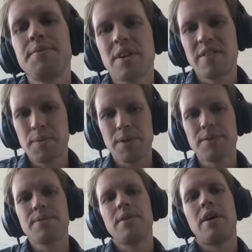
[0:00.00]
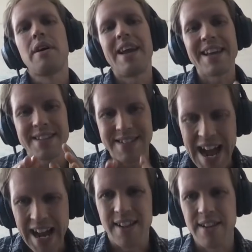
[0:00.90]
observables are
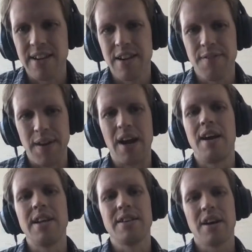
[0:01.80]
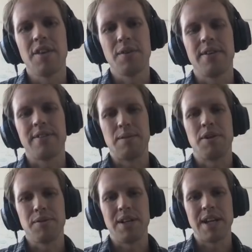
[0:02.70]
exactly invariant under this
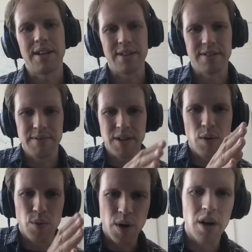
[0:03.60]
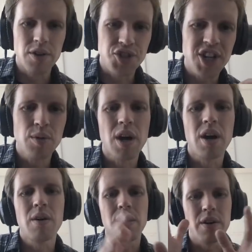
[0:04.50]
symmetry. That is, you know, rho, g
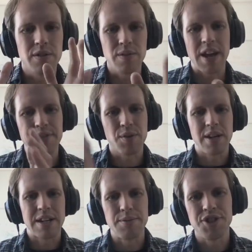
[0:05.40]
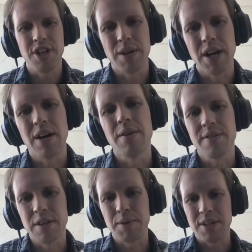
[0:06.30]
rho goes to f squared times g rho,
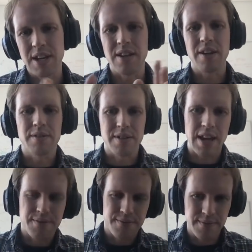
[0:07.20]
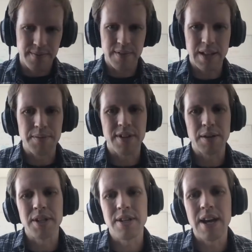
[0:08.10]
sigma t ne goes to f times
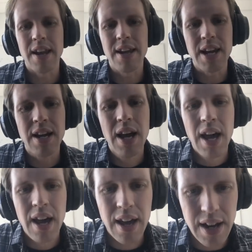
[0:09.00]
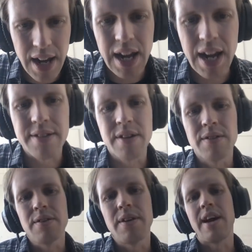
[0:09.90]
sigma t ne, and as
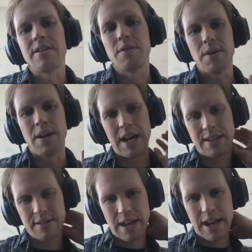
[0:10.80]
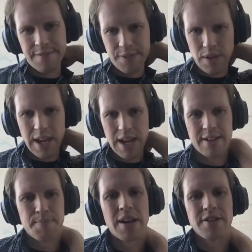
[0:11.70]
goes to as over s, f to the
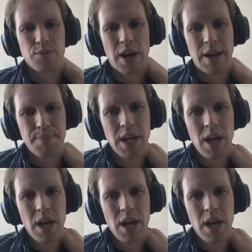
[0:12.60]
ns minus 1.